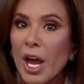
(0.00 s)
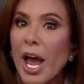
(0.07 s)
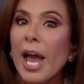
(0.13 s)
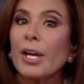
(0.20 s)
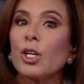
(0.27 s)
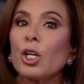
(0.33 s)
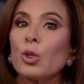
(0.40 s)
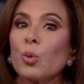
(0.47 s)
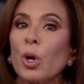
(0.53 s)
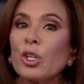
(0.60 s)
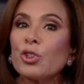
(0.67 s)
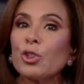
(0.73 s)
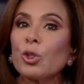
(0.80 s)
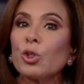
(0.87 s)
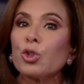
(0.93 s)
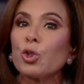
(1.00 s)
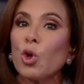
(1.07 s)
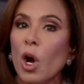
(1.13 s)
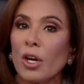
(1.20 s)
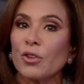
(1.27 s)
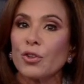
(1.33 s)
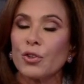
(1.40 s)
and congressional
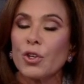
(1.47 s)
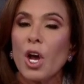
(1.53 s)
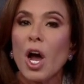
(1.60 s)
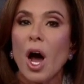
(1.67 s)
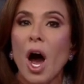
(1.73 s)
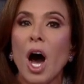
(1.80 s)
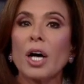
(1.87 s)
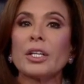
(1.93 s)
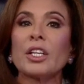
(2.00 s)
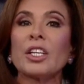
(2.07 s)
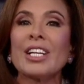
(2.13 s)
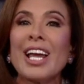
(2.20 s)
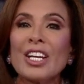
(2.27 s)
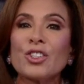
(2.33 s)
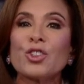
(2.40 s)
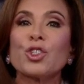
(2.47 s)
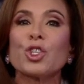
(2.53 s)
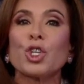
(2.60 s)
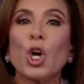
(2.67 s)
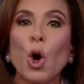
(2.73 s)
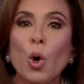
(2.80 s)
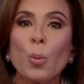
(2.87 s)
trust unless
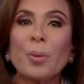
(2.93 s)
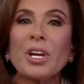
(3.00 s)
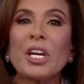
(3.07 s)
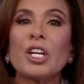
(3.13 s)
Comey